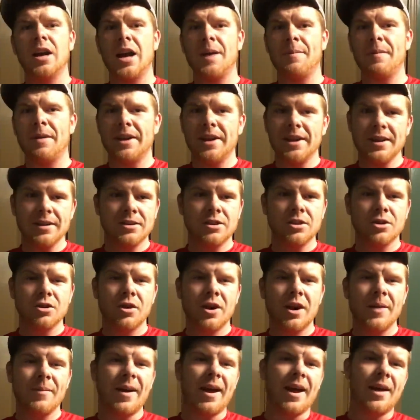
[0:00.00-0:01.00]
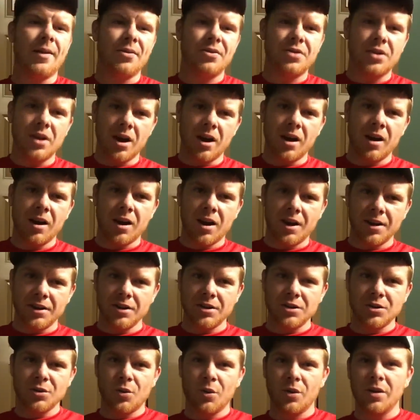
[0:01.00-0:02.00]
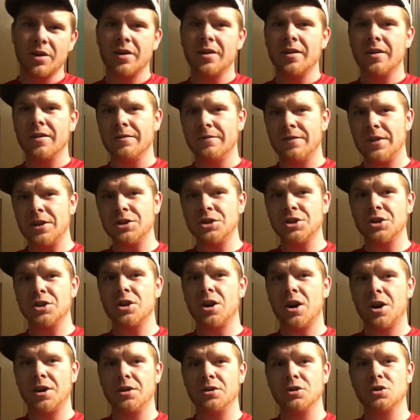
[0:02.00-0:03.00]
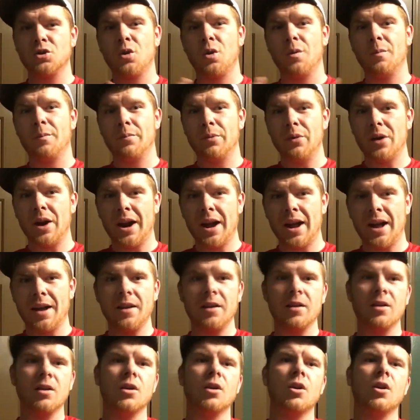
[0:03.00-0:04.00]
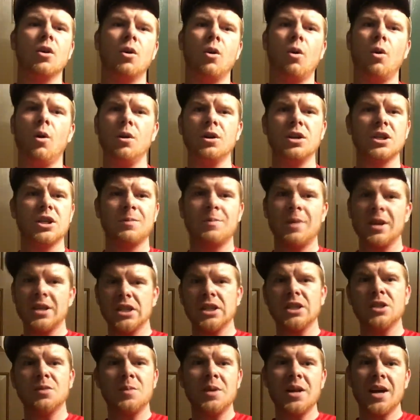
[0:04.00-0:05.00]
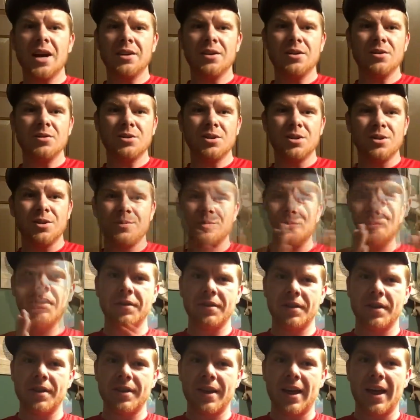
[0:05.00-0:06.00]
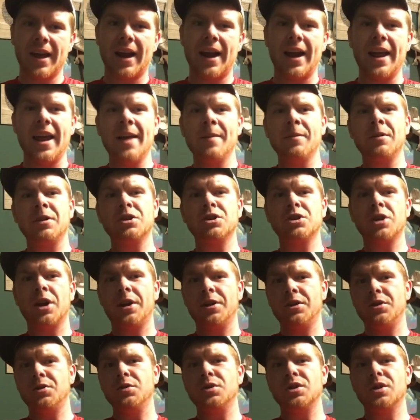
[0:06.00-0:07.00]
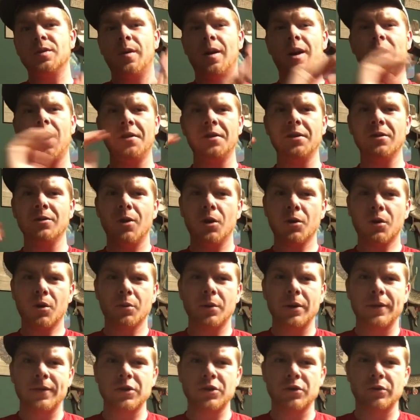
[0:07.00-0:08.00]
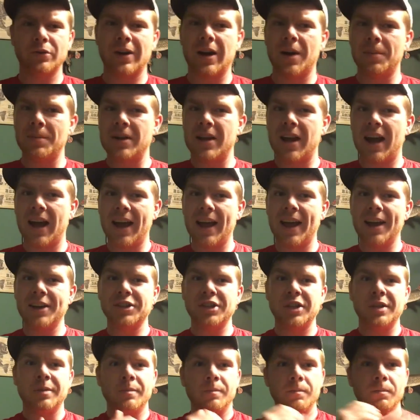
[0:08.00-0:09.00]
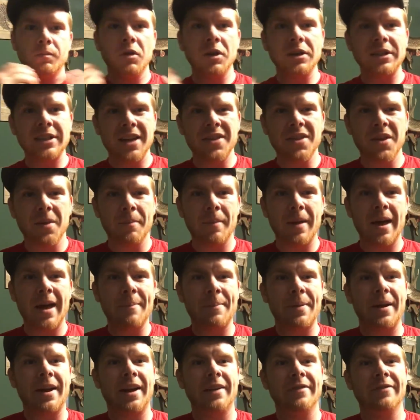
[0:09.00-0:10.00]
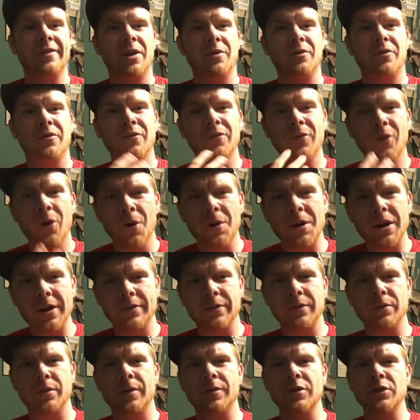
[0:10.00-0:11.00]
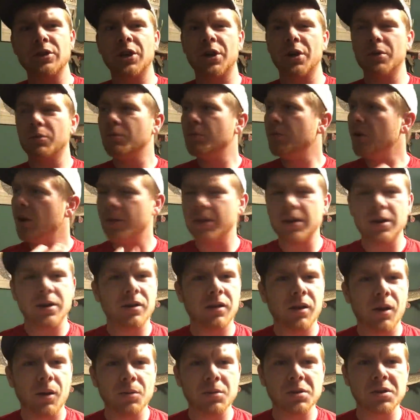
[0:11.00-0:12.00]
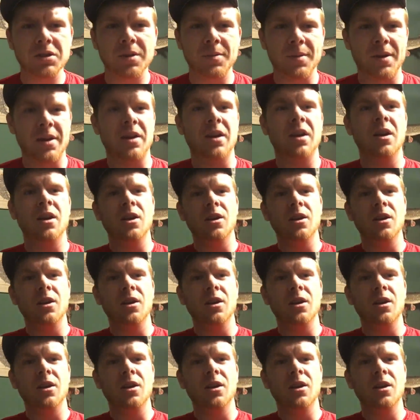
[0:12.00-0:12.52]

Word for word: on my Instagram at the underscore Fisher underscore Brad, or just message me on YouTube. Other than that, I am going to try to do some other local rivers around me. I actually looked on the map and I found four different rivers that are really close to me.